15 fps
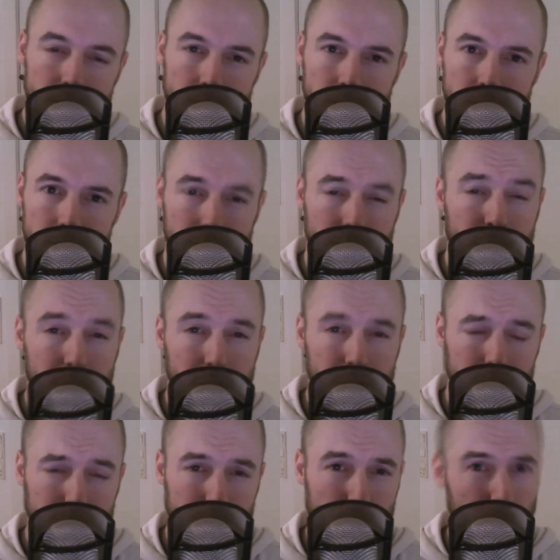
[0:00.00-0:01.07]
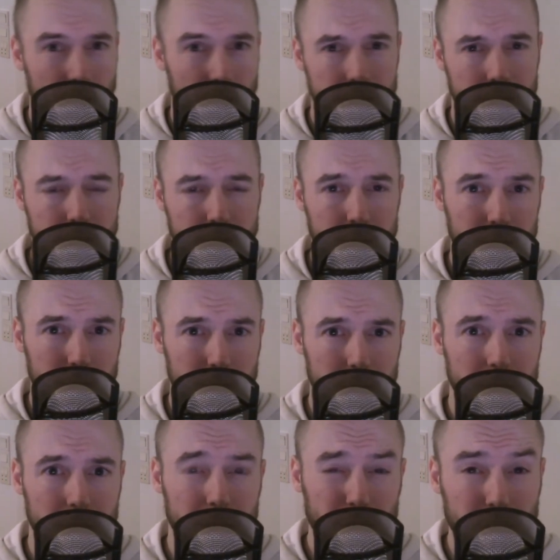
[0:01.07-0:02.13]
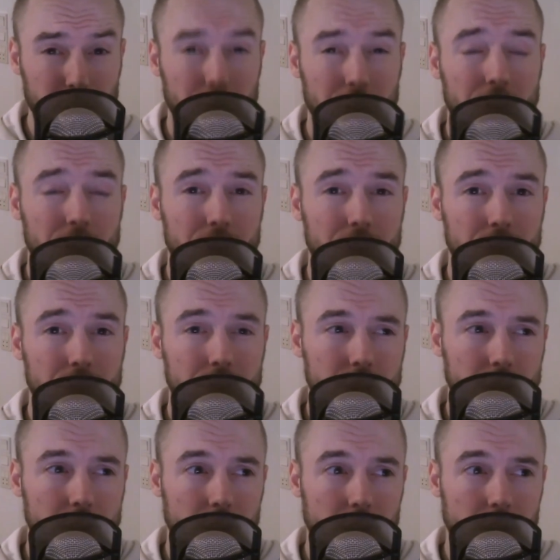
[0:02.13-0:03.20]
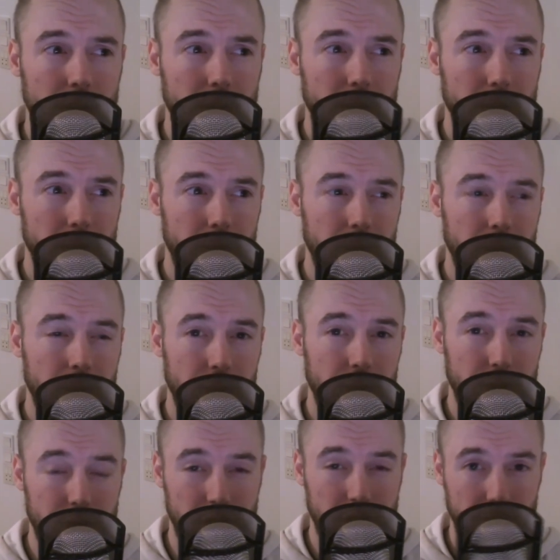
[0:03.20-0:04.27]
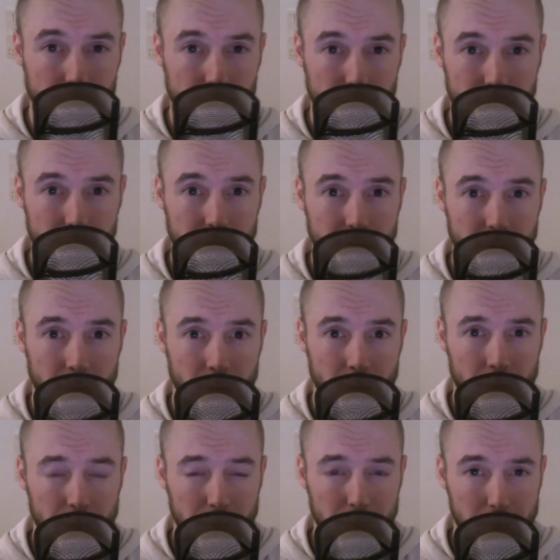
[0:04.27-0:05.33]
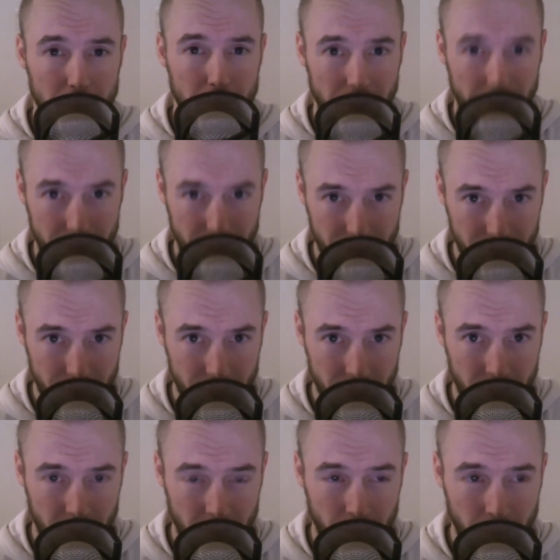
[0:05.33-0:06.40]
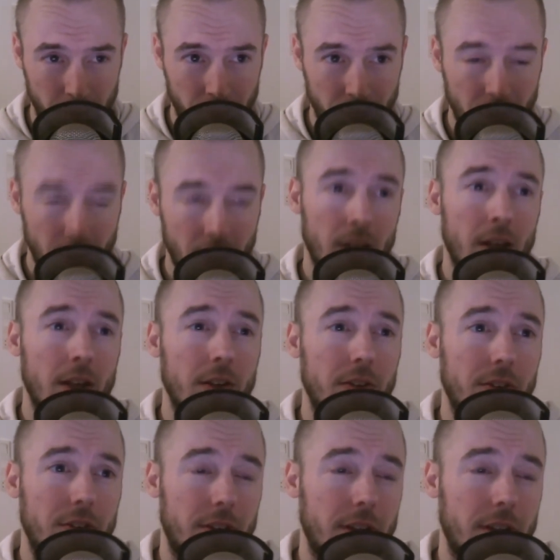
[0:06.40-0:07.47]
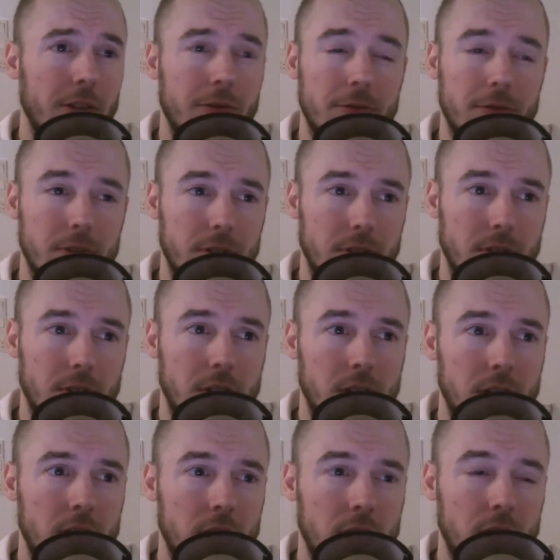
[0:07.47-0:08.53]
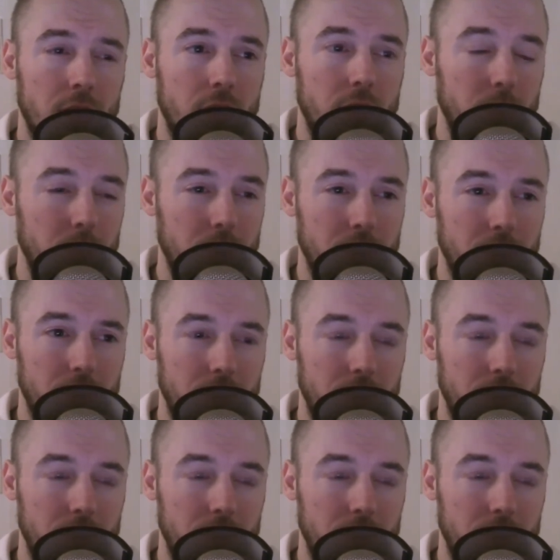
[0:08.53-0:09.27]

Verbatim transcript: they introduced quite a few new um, gems, but instead of doing